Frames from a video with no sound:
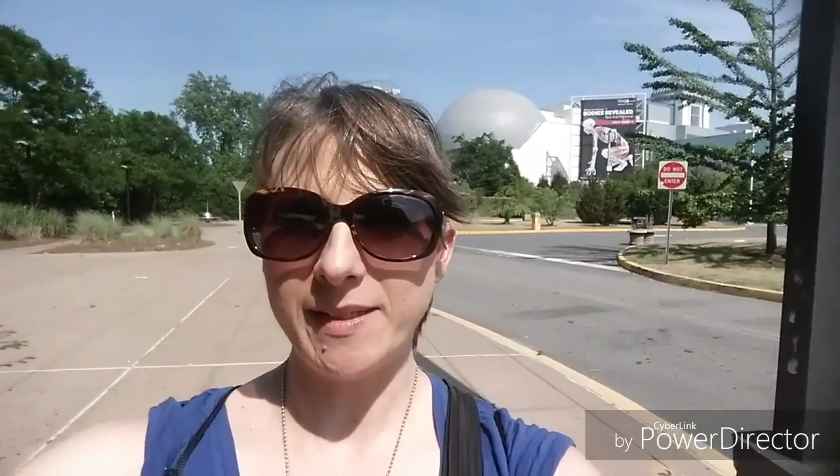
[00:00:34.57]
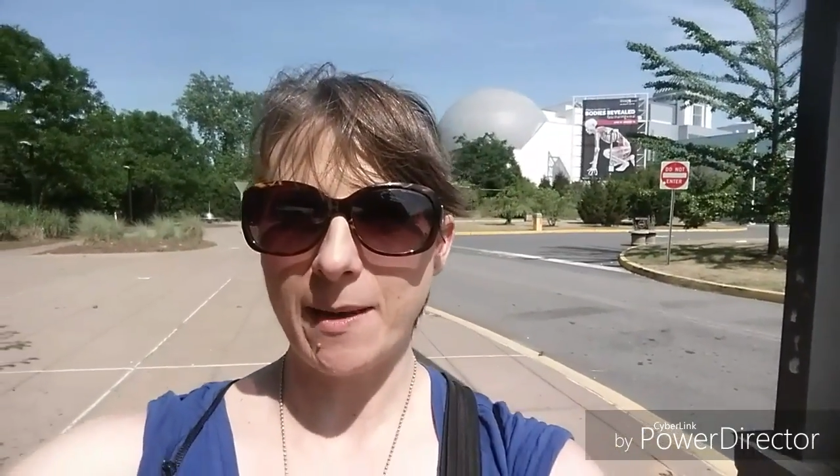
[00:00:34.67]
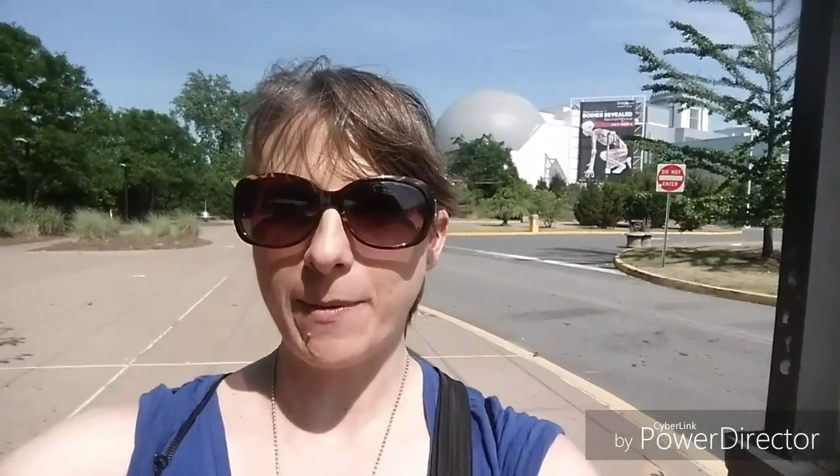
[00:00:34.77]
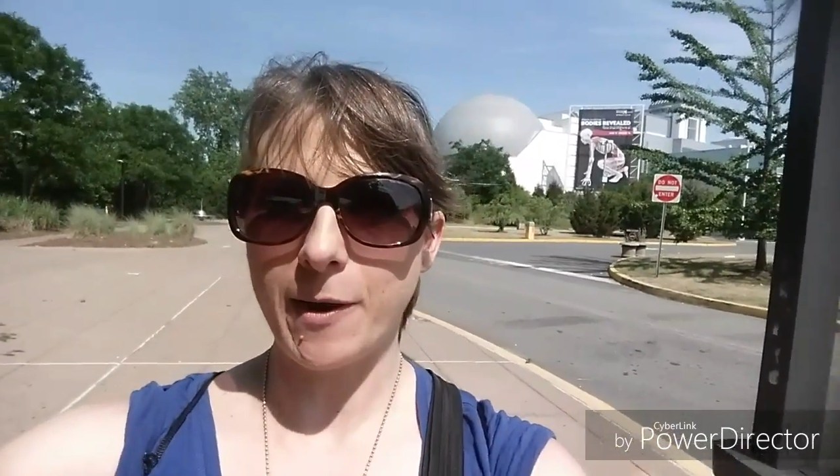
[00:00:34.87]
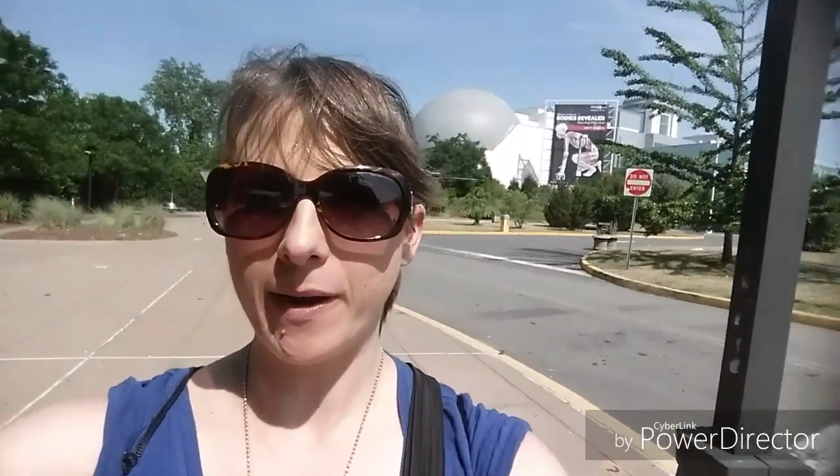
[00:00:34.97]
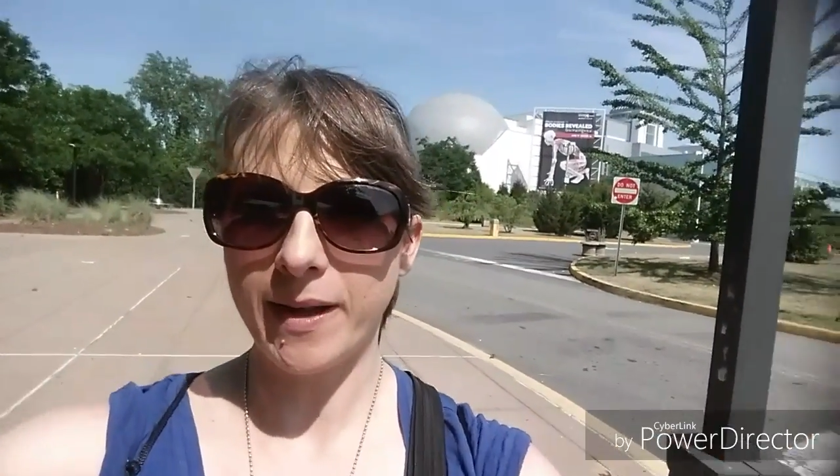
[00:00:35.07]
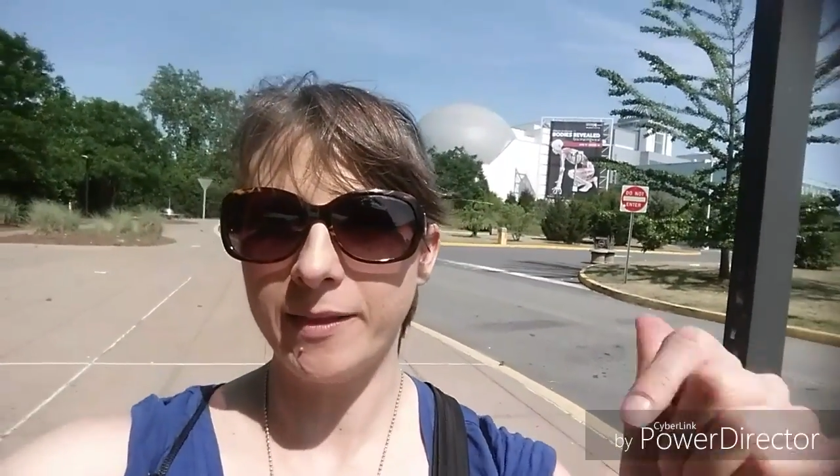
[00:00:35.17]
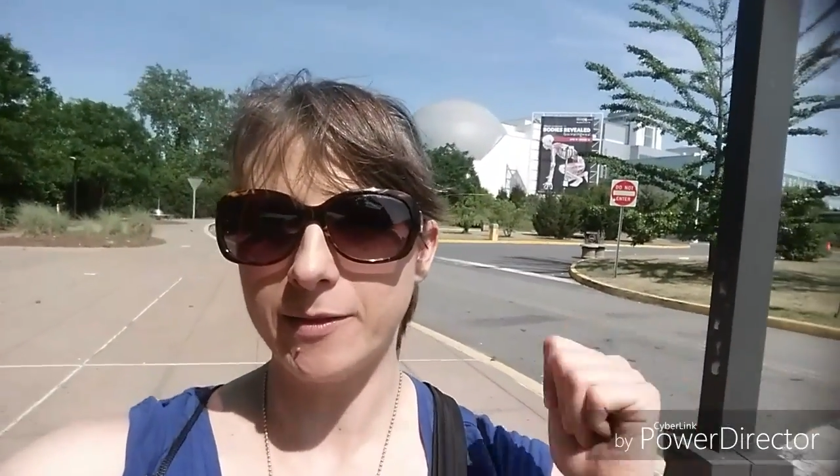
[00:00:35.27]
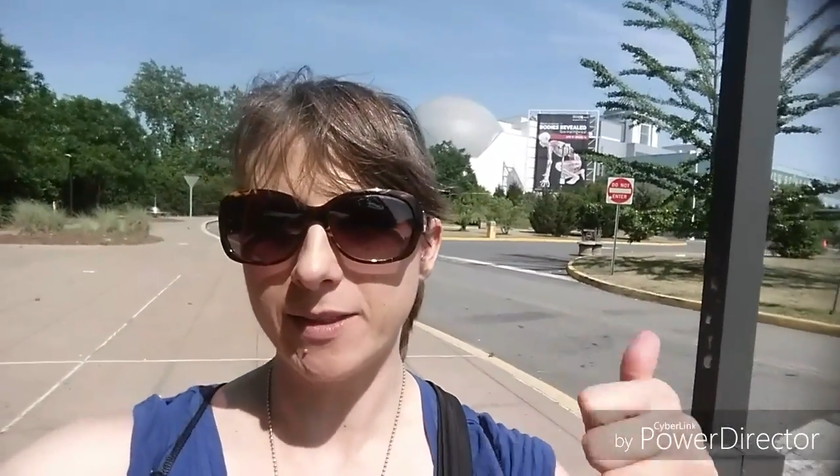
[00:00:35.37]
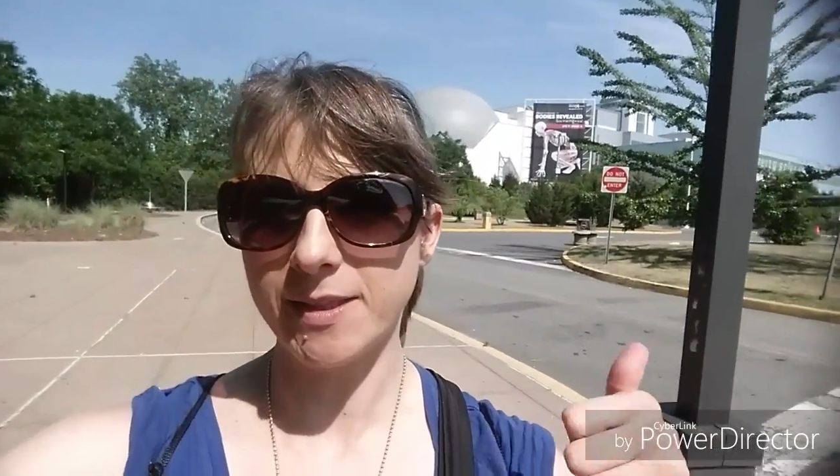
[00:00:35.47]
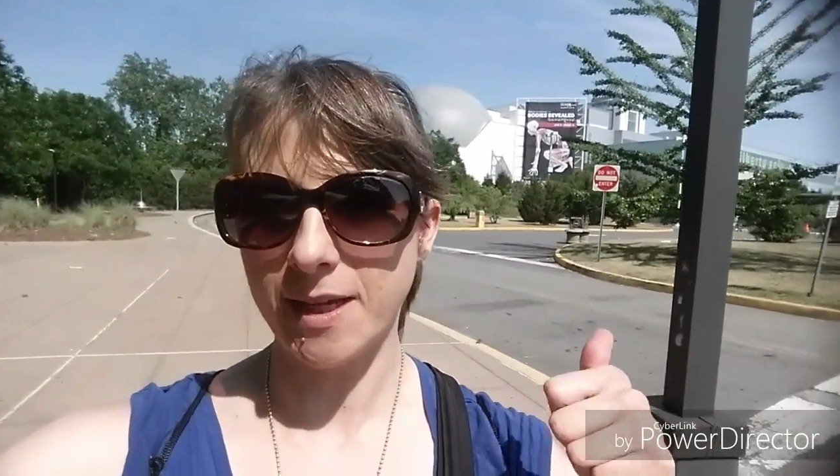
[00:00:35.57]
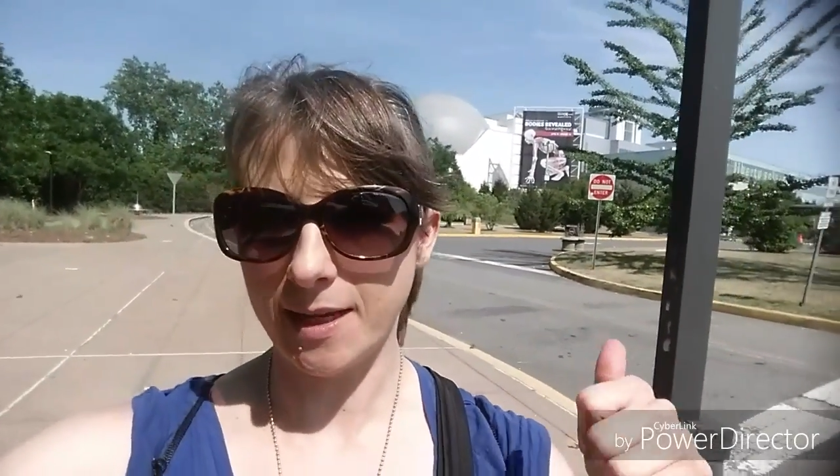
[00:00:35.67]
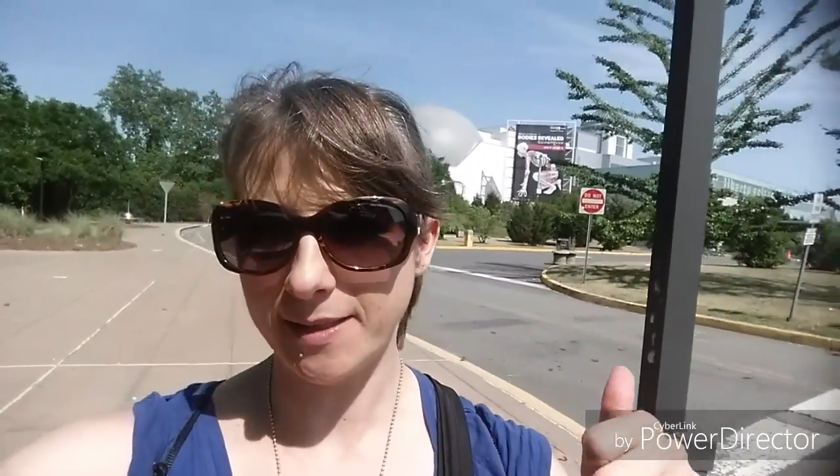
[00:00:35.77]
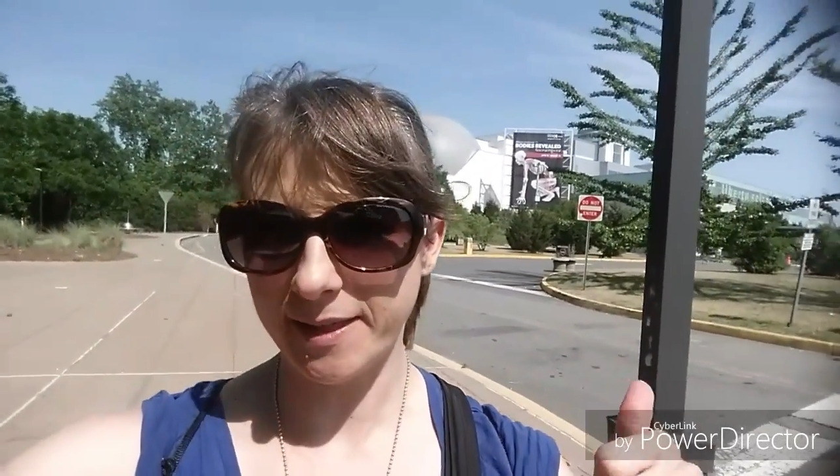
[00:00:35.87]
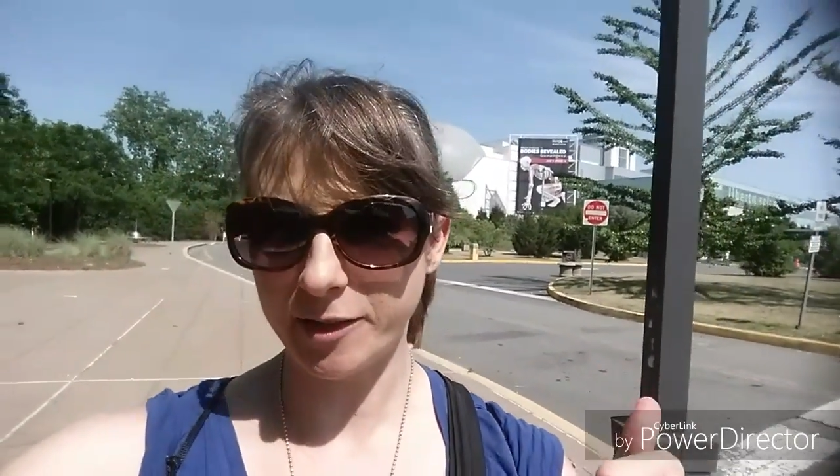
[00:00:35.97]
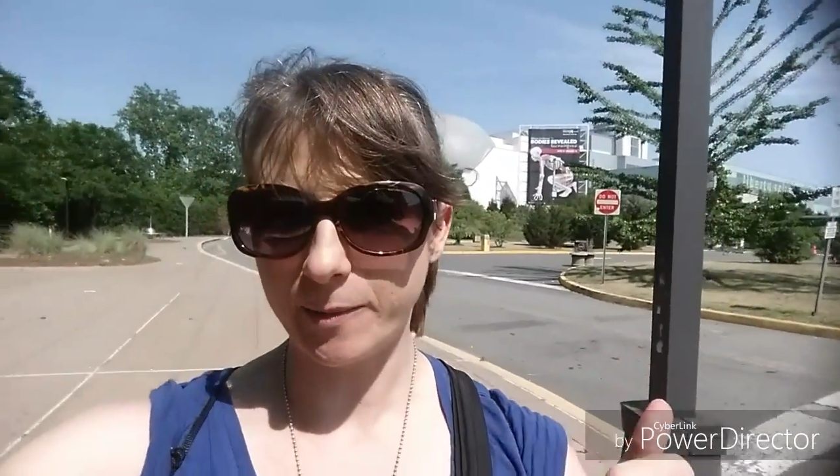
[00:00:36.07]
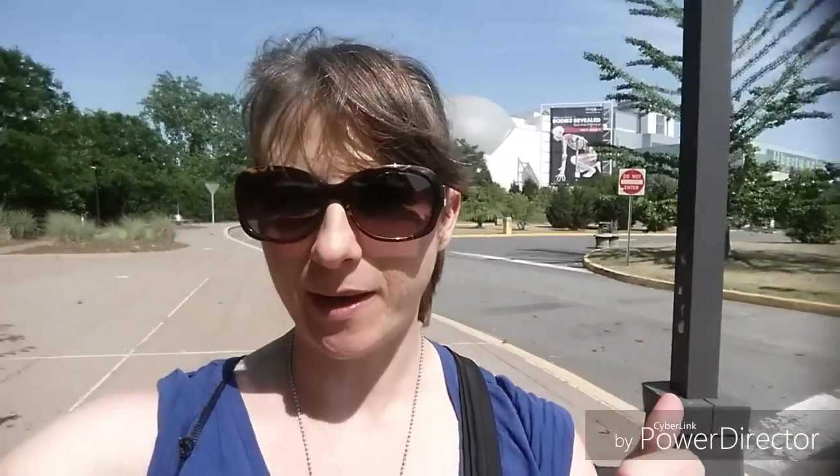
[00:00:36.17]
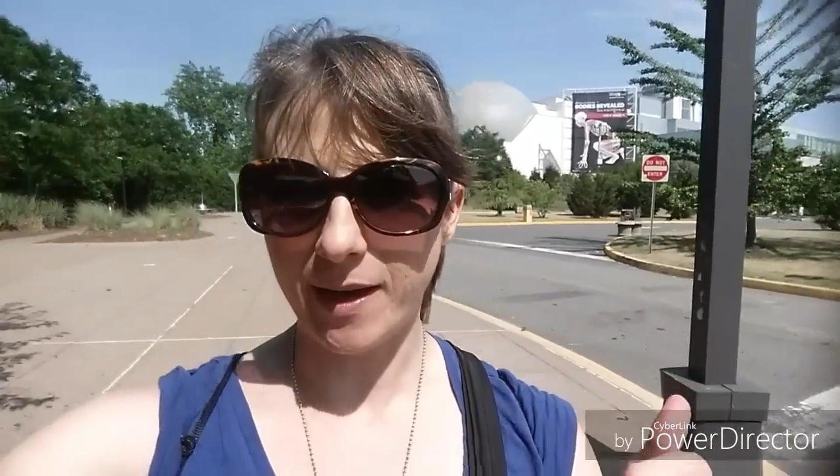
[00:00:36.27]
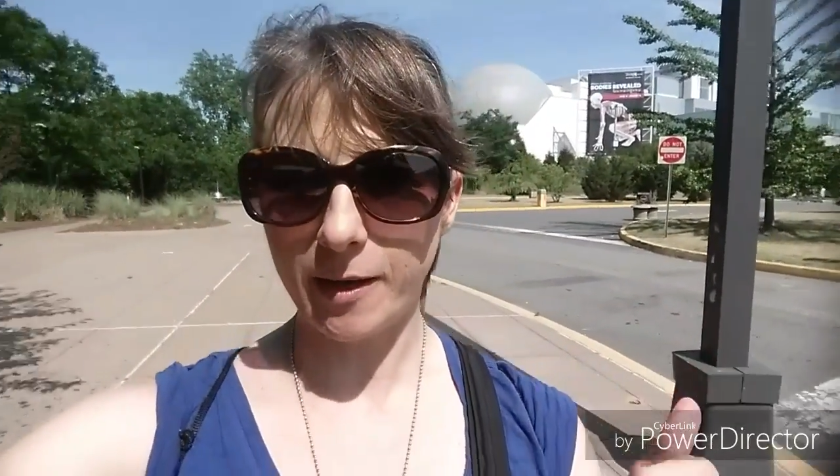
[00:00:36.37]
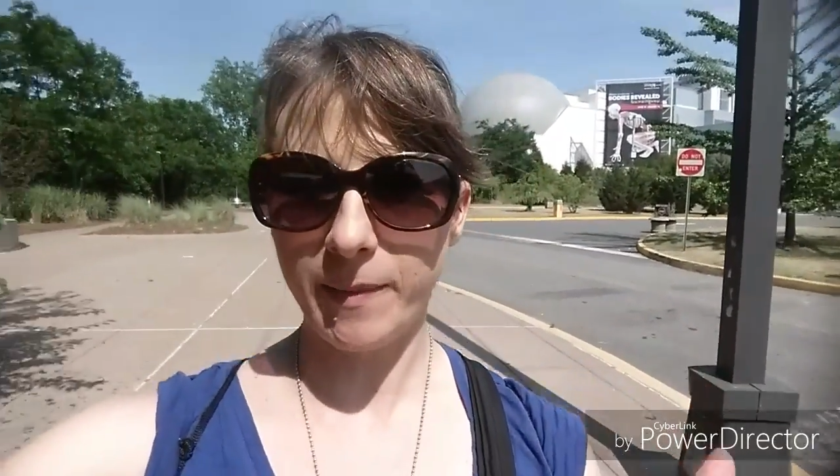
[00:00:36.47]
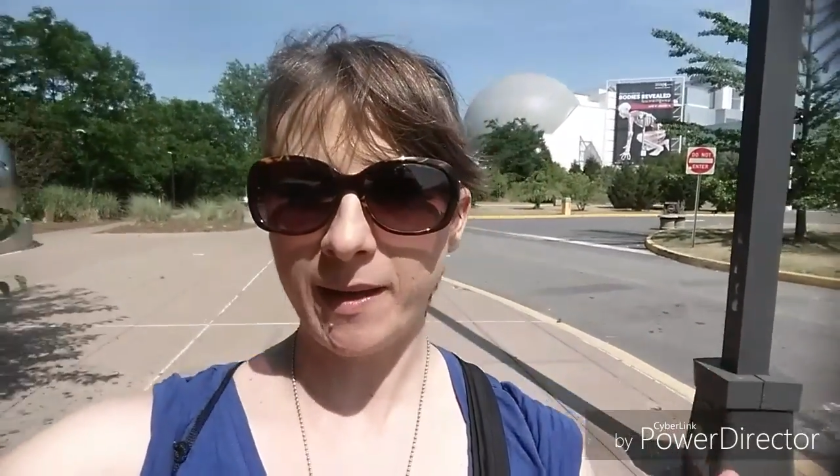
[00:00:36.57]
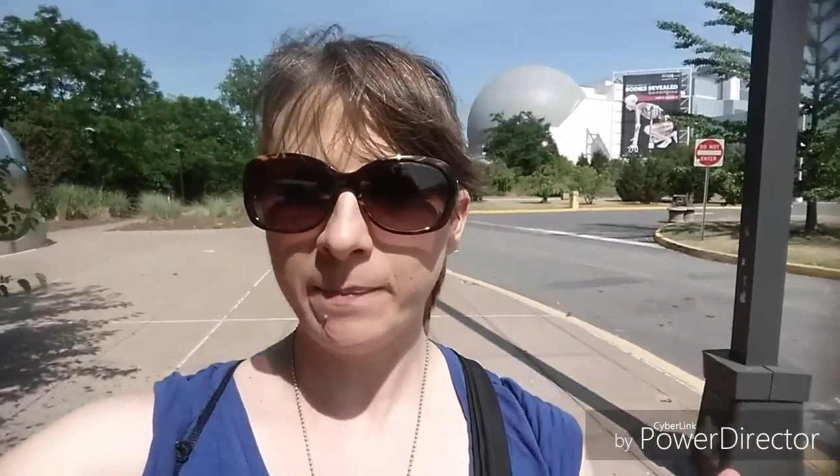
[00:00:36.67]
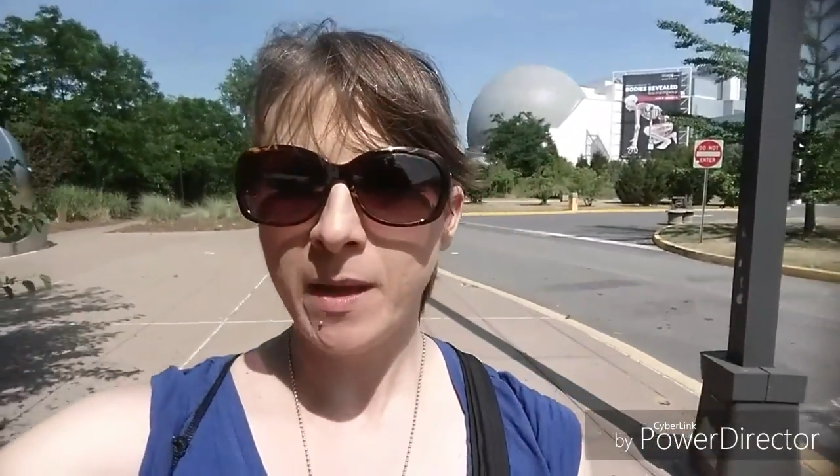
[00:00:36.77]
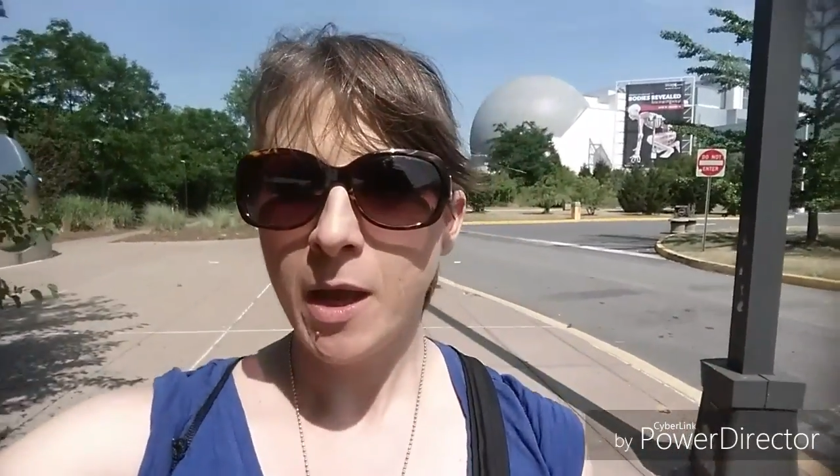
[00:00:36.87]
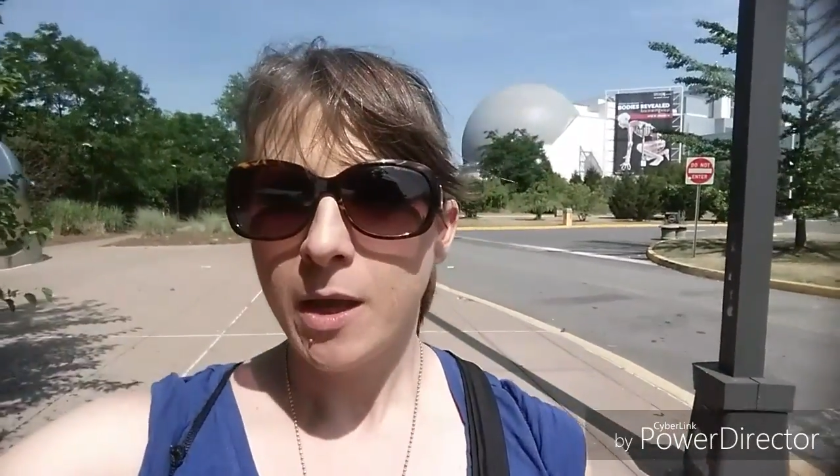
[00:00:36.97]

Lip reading: State Park, and there's the Science Center behind me.